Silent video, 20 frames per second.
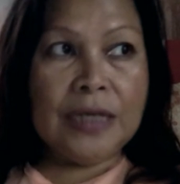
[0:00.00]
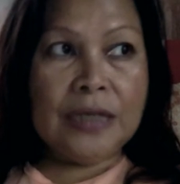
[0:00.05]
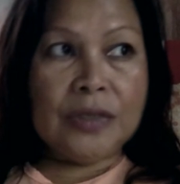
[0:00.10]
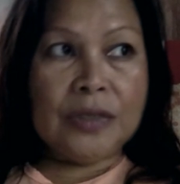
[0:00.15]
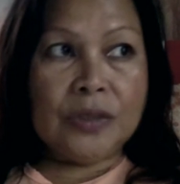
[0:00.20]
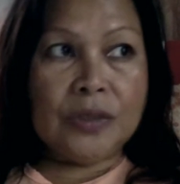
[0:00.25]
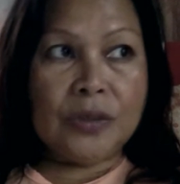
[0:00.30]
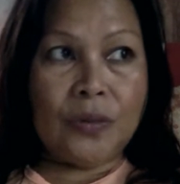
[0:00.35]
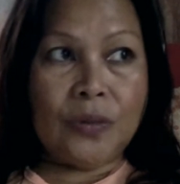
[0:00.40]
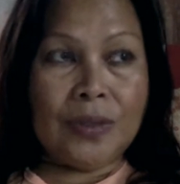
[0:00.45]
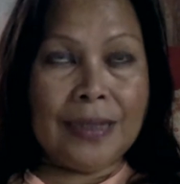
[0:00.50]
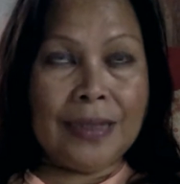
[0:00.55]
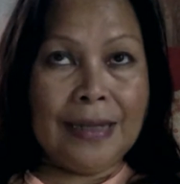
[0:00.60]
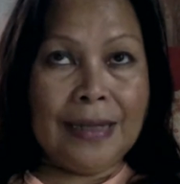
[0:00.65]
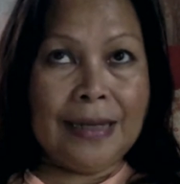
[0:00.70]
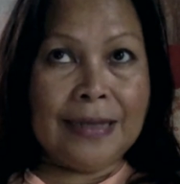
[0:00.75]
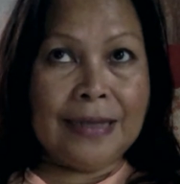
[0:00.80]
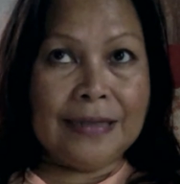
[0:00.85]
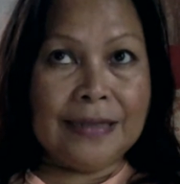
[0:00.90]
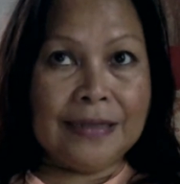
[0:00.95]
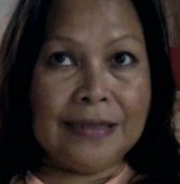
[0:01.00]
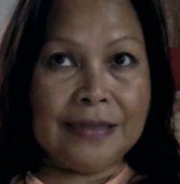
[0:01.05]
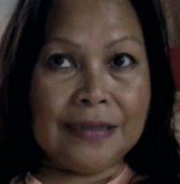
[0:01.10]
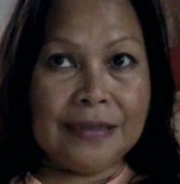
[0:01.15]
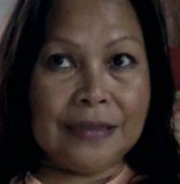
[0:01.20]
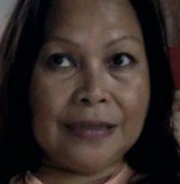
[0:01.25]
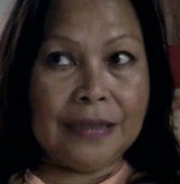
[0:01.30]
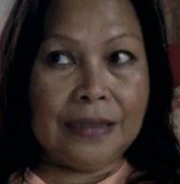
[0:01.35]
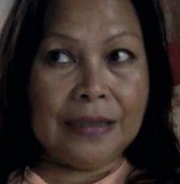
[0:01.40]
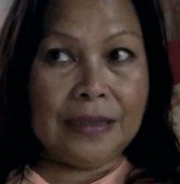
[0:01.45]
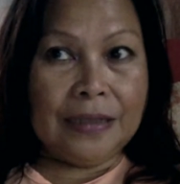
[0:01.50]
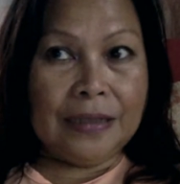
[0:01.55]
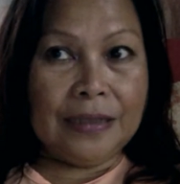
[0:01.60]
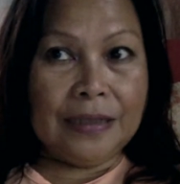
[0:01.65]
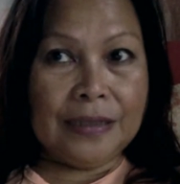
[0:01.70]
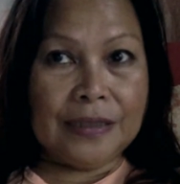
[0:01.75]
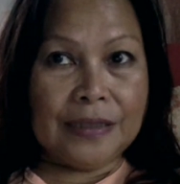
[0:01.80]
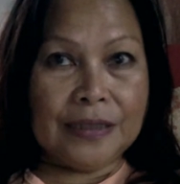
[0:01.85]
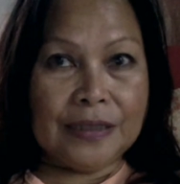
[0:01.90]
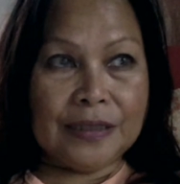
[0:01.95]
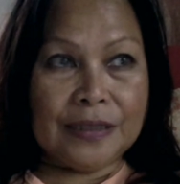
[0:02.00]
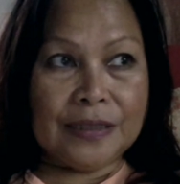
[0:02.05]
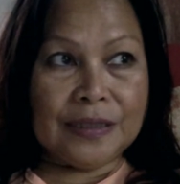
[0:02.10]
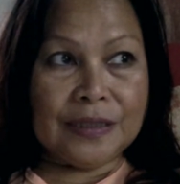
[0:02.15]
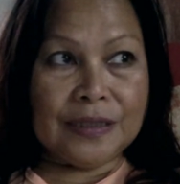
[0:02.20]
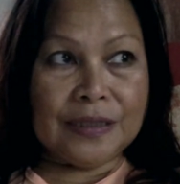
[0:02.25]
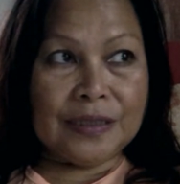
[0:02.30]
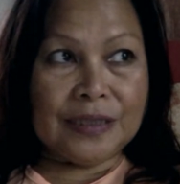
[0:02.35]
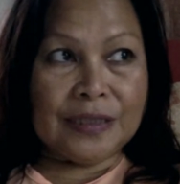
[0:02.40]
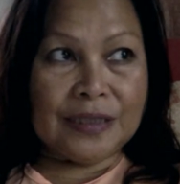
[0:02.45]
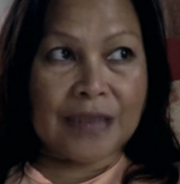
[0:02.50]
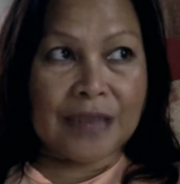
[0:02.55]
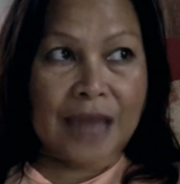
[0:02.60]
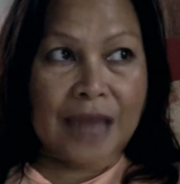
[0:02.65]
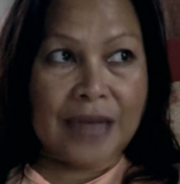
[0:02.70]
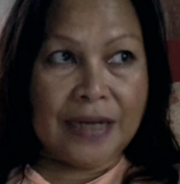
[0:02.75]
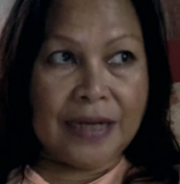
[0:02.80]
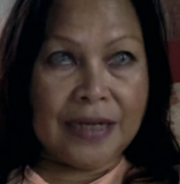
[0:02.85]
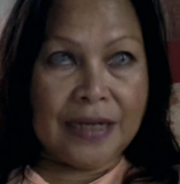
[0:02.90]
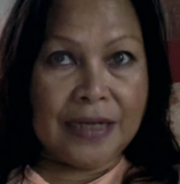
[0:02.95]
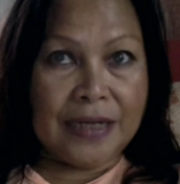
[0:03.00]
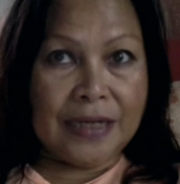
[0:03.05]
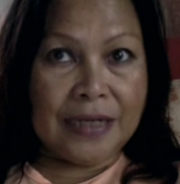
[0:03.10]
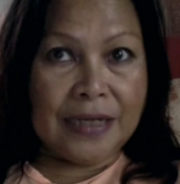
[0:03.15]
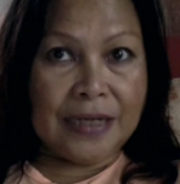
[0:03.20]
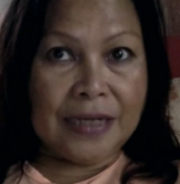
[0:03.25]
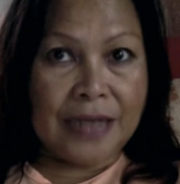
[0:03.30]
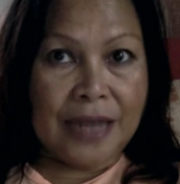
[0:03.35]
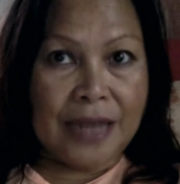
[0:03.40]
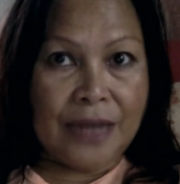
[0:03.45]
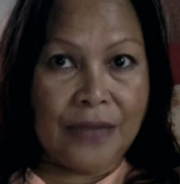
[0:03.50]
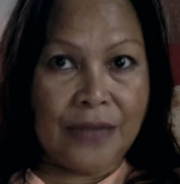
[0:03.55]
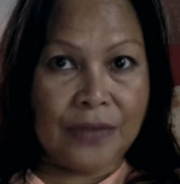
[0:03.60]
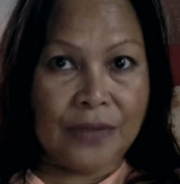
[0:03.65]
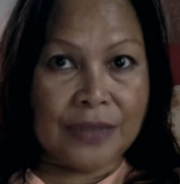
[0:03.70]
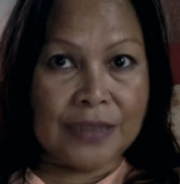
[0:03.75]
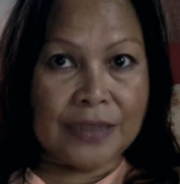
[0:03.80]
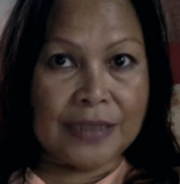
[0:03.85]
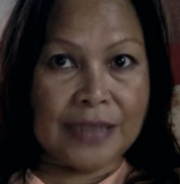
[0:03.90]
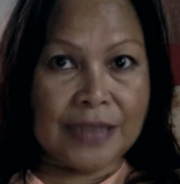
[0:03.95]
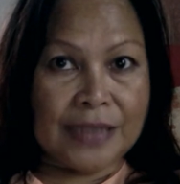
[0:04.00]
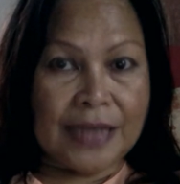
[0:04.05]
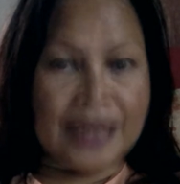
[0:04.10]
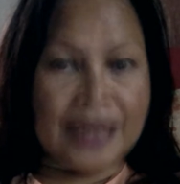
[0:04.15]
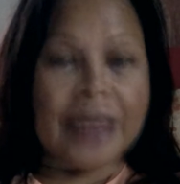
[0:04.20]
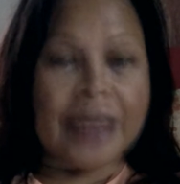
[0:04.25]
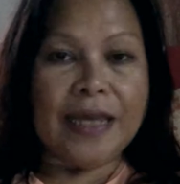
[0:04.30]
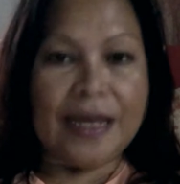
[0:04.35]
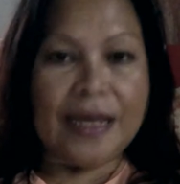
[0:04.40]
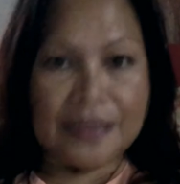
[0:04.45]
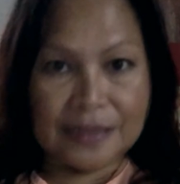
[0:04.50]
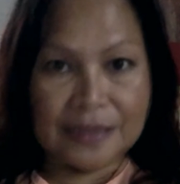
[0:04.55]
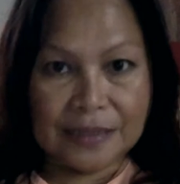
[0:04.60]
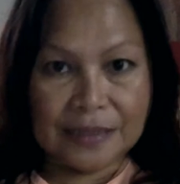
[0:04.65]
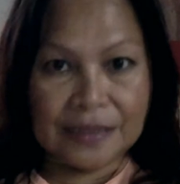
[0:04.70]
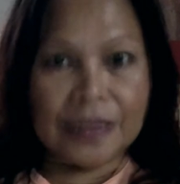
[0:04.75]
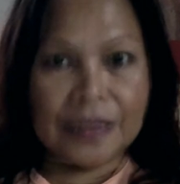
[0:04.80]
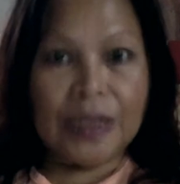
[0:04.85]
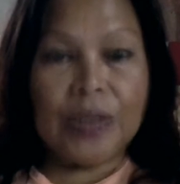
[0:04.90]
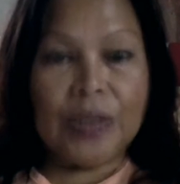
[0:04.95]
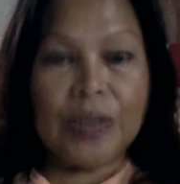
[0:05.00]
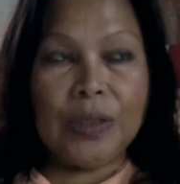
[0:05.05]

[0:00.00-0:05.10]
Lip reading: So last Sunday, was it Sunday? Yes.